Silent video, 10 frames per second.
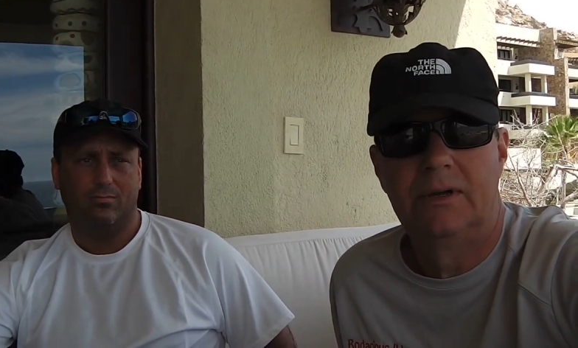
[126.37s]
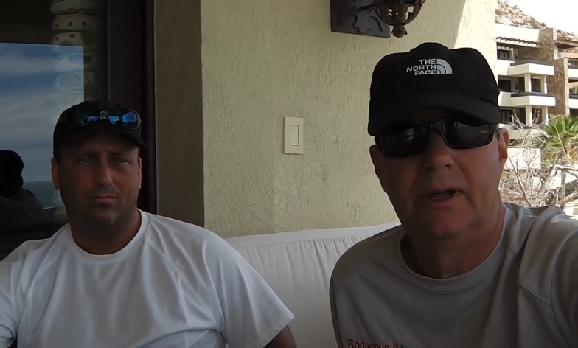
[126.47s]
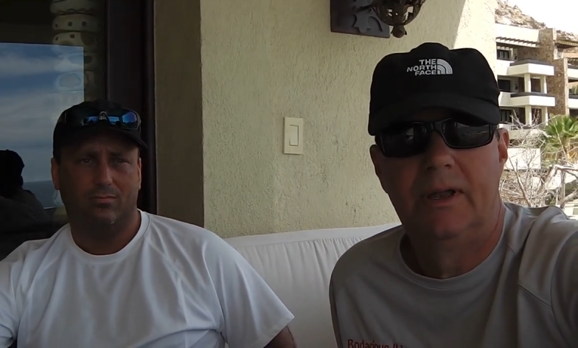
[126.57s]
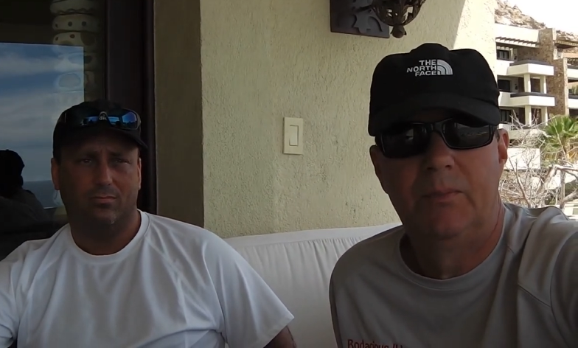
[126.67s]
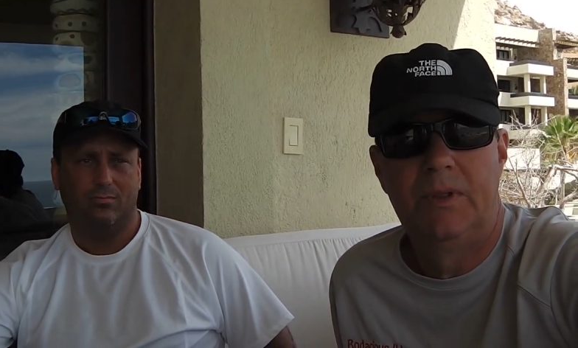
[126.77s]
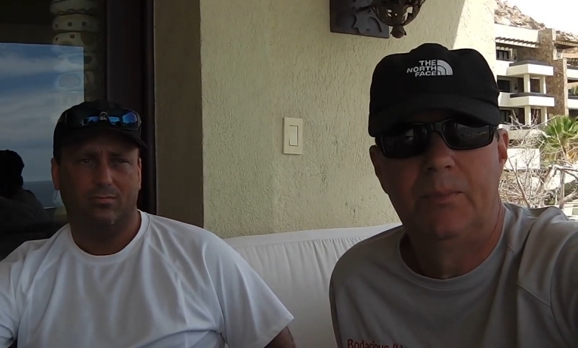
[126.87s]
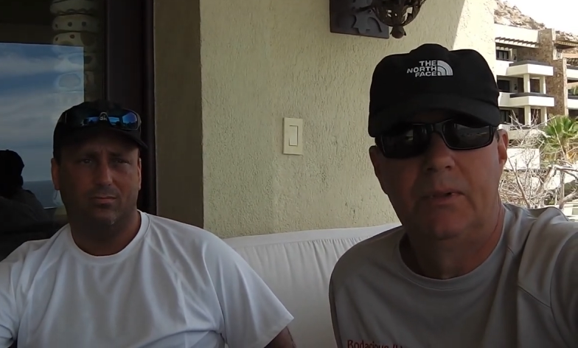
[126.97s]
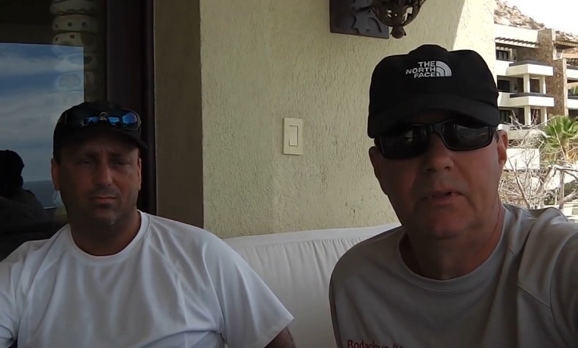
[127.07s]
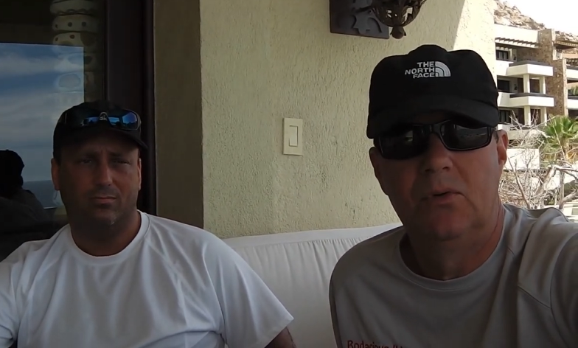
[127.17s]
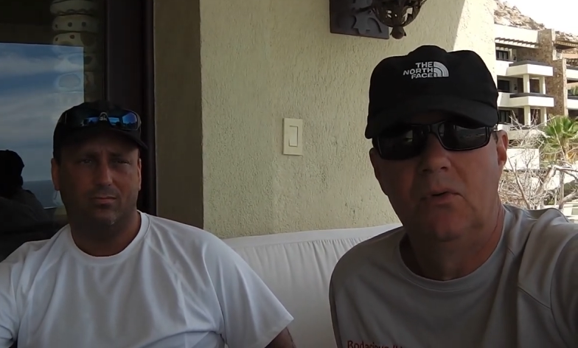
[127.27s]
Speaker 1: and
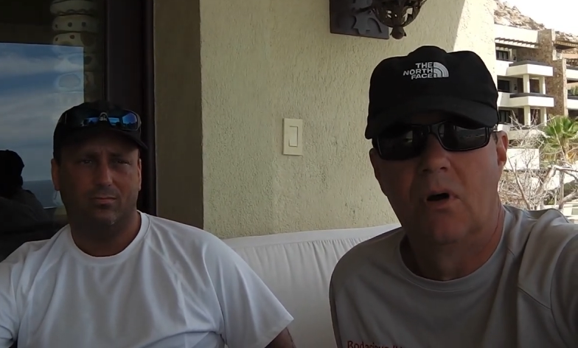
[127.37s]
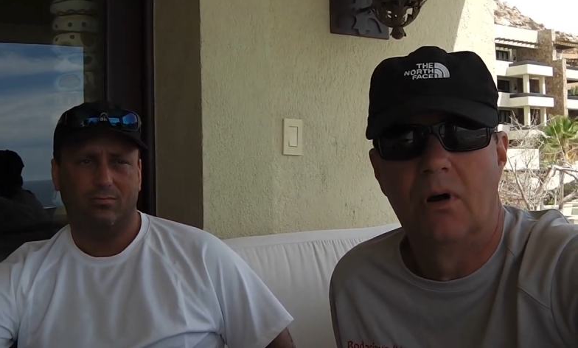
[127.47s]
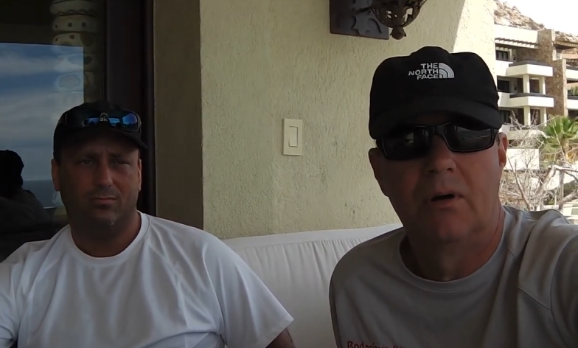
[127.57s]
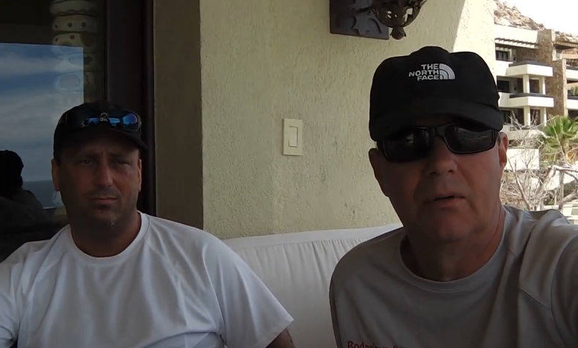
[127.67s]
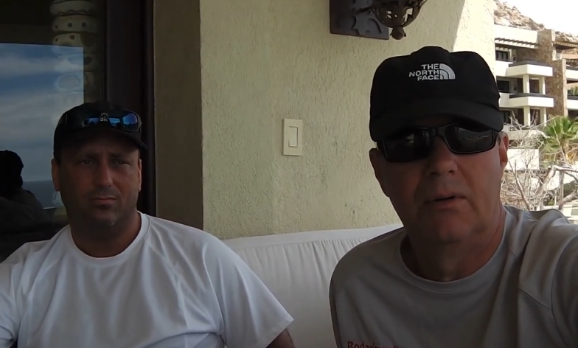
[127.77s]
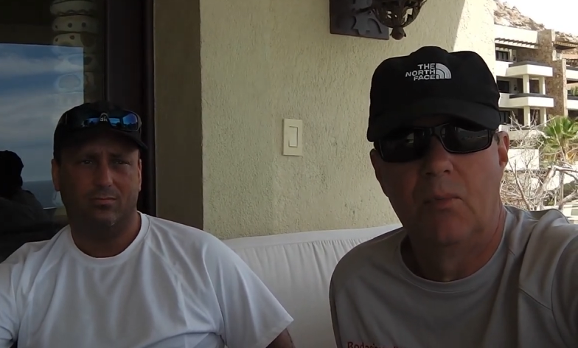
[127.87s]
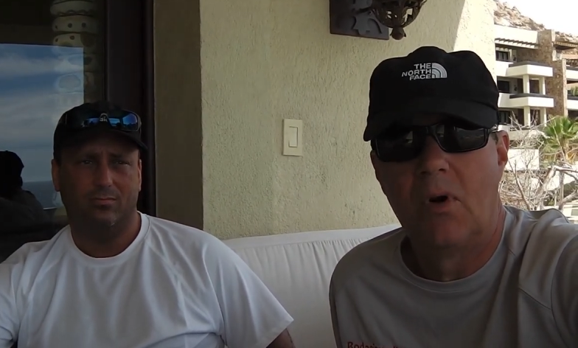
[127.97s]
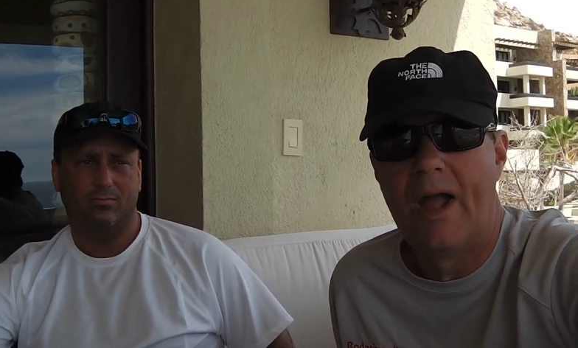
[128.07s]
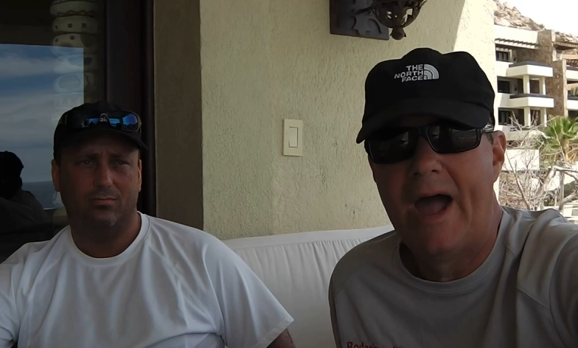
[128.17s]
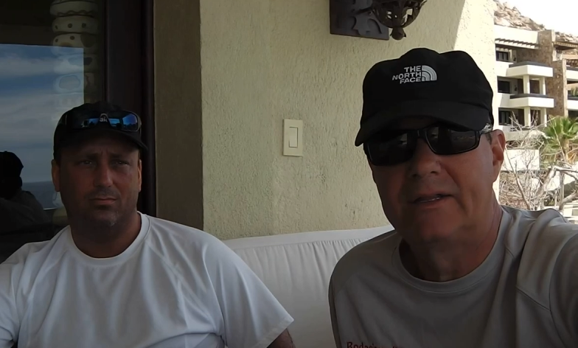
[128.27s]
people who are uh,
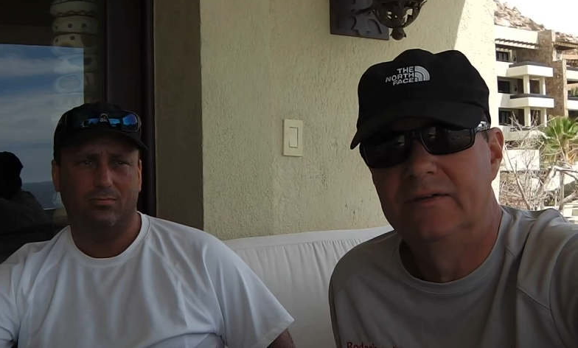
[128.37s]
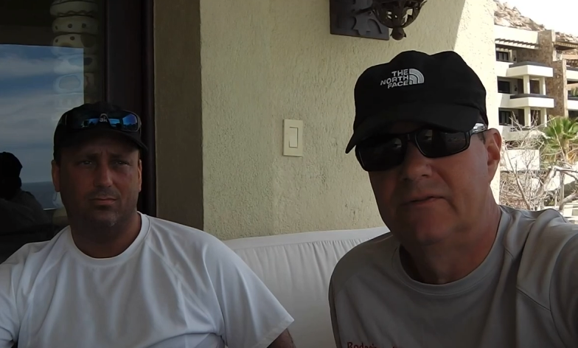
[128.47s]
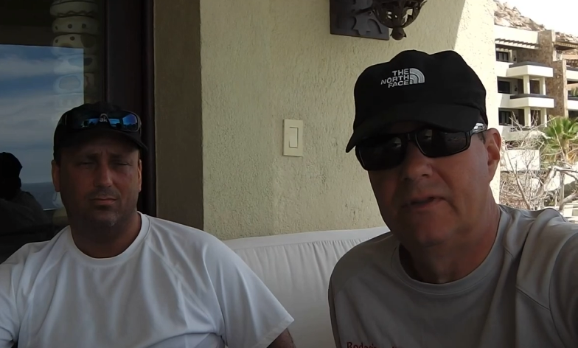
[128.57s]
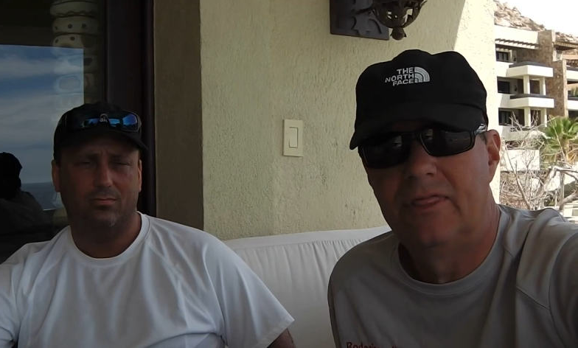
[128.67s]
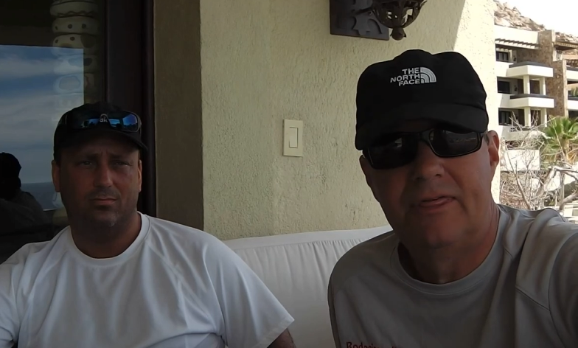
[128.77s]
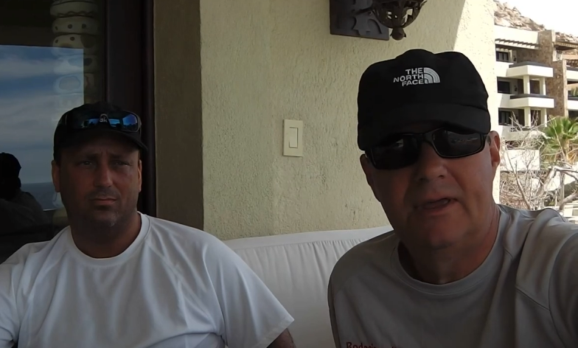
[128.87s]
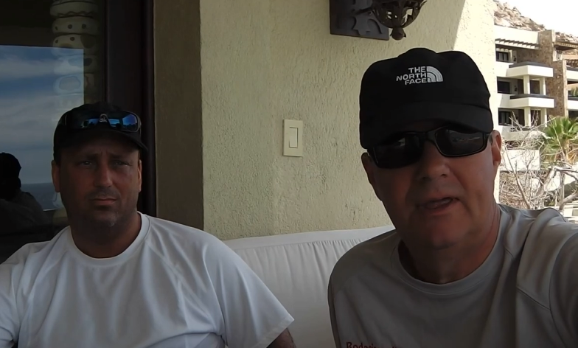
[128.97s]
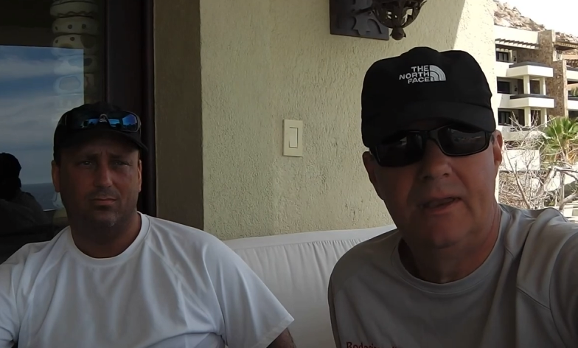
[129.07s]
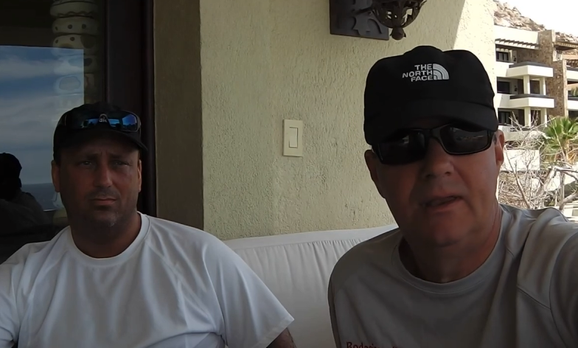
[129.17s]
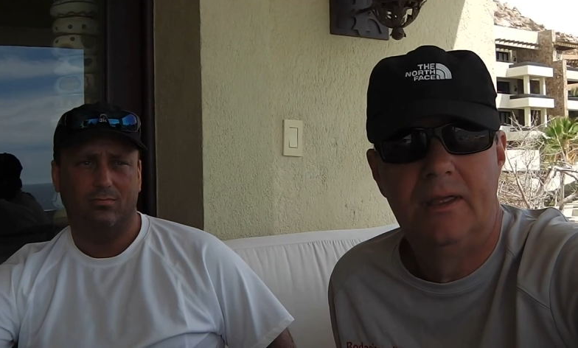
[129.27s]
more active and thin,